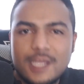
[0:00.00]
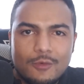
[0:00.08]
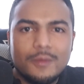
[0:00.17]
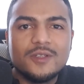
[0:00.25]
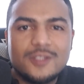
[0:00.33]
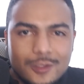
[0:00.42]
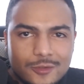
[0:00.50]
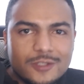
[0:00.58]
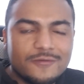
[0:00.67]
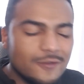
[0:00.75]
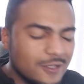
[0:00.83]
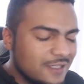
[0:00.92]
there will be a solution
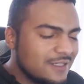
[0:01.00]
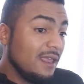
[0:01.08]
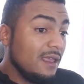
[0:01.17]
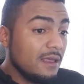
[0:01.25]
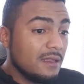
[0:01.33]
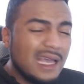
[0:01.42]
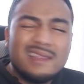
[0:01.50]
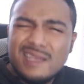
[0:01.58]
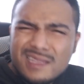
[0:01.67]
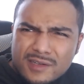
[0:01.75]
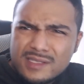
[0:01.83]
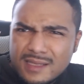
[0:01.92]
for this and i think
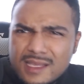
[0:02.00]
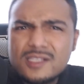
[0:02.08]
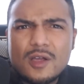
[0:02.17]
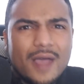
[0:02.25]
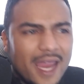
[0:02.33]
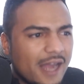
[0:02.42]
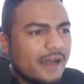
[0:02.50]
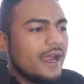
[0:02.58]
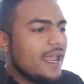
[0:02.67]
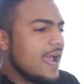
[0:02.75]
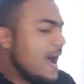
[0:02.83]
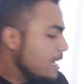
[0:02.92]
there is things called air
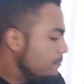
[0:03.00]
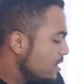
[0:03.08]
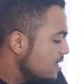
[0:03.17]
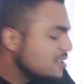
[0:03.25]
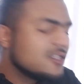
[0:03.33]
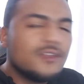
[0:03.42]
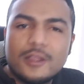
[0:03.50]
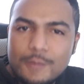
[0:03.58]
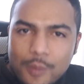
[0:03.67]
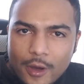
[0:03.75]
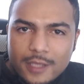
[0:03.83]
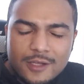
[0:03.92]
ai but this is not the
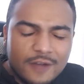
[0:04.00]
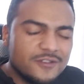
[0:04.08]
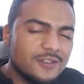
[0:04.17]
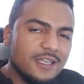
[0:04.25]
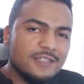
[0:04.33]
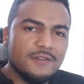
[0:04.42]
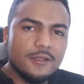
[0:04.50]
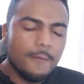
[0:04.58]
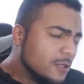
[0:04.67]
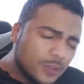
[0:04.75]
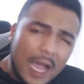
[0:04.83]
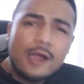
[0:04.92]
point of today's video
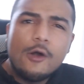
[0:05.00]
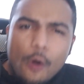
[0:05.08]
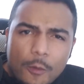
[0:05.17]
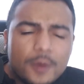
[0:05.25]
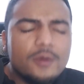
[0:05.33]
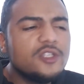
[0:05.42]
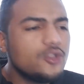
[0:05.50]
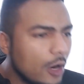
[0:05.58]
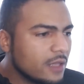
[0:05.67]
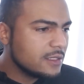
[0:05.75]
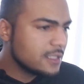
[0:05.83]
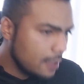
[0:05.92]
so i hope you enjoy
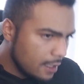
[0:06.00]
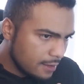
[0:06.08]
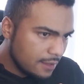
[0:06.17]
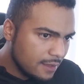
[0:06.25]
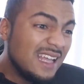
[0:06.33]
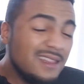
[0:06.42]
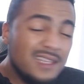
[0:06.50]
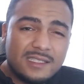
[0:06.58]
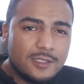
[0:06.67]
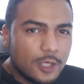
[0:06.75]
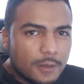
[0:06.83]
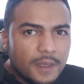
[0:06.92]
this content this
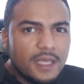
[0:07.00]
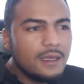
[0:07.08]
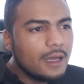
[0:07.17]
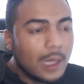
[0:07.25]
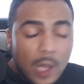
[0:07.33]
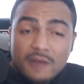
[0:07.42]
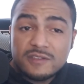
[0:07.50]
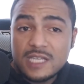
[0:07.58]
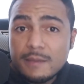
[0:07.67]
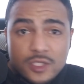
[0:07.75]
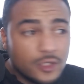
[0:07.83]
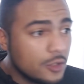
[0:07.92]
took me a lot of
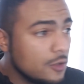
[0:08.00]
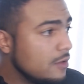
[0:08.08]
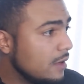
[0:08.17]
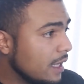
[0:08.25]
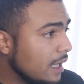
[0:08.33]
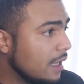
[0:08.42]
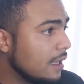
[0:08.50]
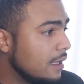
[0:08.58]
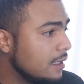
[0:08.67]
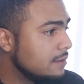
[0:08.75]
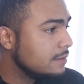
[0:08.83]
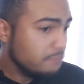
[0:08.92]
time to do and
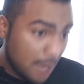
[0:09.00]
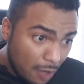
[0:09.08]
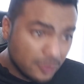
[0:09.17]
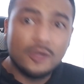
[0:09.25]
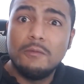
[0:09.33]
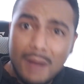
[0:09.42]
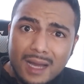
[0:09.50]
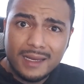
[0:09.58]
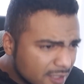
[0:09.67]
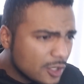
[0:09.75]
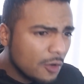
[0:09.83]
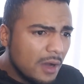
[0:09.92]
and also money.
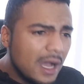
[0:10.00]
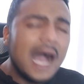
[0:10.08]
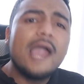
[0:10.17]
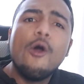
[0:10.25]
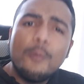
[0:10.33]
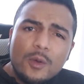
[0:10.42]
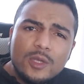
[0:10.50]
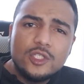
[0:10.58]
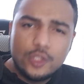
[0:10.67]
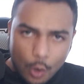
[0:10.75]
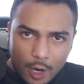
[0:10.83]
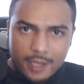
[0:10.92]
So I hope you
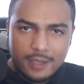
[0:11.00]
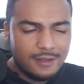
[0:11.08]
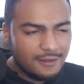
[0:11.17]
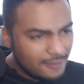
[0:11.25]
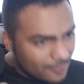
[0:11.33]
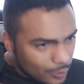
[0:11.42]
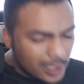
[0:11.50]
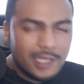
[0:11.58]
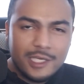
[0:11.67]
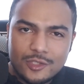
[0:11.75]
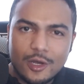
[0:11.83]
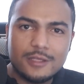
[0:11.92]
enjoy, really
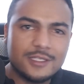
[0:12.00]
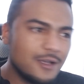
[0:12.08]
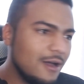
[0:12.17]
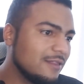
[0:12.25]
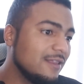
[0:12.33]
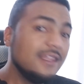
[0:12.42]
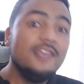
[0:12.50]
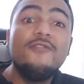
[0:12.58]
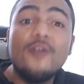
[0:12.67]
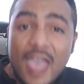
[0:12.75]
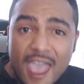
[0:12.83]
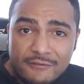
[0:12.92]
enjoy this content. If
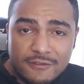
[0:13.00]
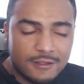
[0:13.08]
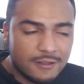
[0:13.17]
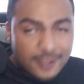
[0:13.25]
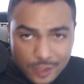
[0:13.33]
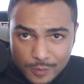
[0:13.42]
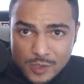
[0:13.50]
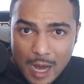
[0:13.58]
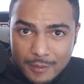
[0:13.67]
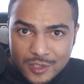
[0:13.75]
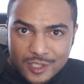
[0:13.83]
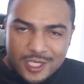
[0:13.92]
you haven't
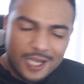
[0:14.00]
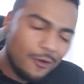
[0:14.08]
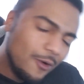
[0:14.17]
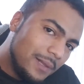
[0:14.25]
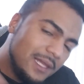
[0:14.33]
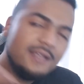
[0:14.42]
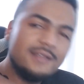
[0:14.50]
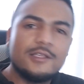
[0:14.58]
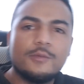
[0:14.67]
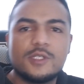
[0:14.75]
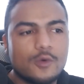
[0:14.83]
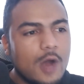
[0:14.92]
subscribed to the channel, please
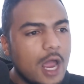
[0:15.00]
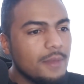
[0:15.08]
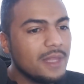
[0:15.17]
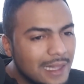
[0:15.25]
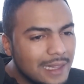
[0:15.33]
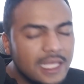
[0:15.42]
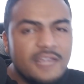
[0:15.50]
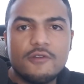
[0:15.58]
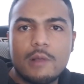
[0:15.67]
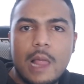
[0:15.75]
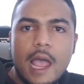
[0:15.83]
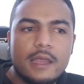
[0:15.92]
subscribe, leave your
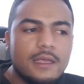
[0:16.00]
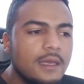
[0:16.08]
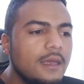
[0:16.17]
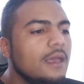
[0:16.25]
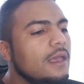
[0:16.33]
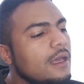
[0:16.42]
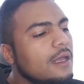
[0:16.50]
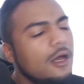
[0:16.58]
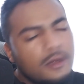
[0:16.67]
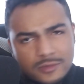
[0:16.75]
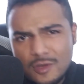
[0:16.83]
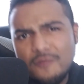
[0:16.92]
like, and
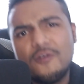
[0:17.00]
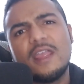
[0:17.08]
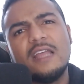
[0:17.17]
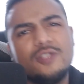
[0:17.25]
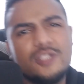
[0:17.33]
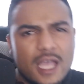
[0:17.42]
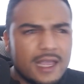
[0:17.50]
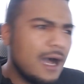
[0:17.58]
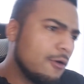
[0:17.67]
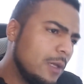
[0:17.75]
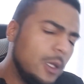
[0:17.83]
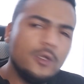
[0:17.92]
don't forget to check
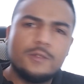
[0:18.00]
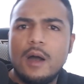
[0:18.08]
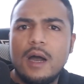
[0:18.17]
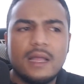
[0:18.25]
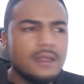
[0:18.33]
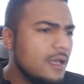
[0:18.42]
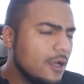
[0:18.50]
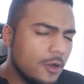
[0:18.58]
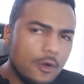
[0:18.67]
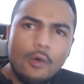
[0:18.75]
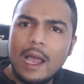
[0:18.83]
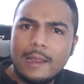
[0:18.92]
out CloseBot,
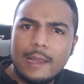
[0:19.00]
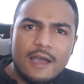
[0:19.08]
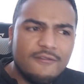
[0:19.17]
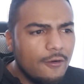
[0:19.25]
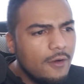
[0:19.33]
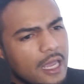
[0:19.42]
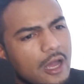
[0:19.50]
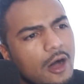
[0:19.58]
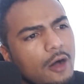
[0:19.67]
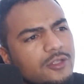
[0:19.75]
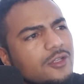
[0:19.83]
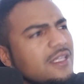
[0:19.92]
Go High Level, and
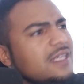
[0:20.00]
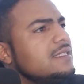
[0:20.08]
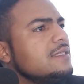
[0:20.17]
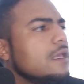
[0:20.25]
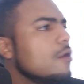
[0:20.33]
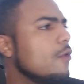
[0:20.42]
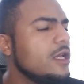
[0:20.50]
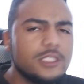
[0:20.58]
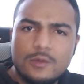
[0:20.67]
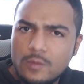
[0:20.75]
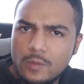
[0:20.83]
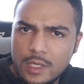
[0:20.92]
also this
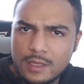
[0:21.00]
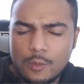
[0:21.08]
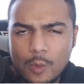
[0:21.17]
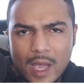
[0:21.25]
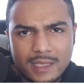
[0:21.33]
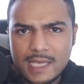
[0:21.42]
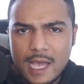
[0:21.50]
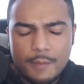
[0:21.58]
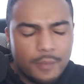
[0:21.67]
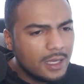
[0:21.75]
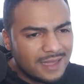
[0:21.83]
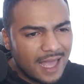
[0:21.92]
integration with
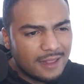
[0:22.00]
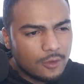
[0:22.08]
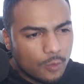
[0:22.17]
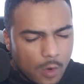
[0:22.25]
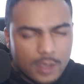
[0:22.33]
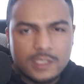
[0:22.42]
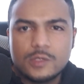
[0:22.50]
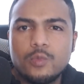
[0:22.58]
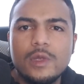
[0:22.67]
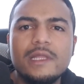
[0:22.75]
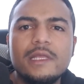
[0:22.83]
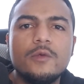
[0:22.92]
WhatsApp that works
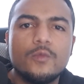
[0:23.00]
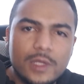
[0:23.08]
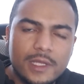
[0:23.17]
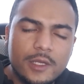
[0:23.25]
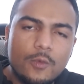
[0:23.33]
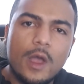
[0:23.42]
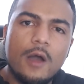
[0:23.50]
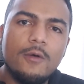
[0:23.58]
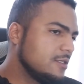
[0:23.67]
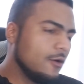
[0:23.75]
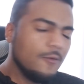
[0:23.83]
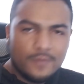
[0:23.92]
really, really well.
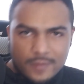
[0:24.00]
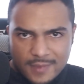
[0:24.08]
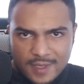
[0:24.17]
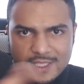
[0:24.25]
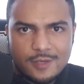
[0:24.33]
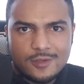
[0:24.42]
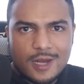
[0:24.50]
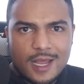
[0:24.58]
So see you in the